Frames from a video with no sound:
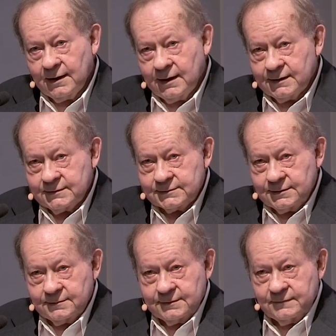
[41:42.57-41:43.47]
is
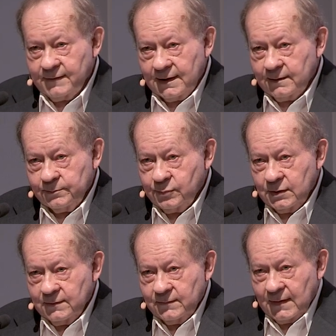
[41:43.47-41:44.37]
to develop
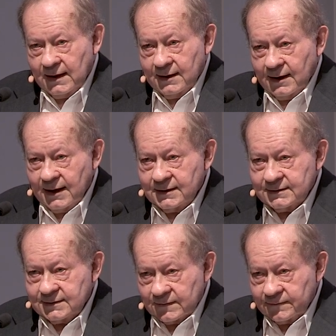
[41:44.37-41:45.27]
a
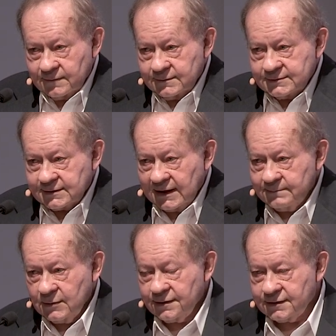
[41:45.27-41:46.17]
different
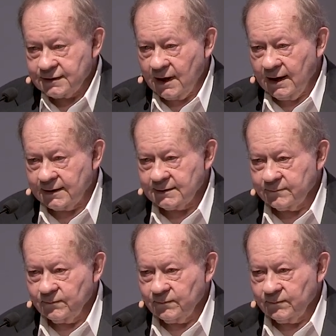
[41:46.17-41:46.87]
scheme of thought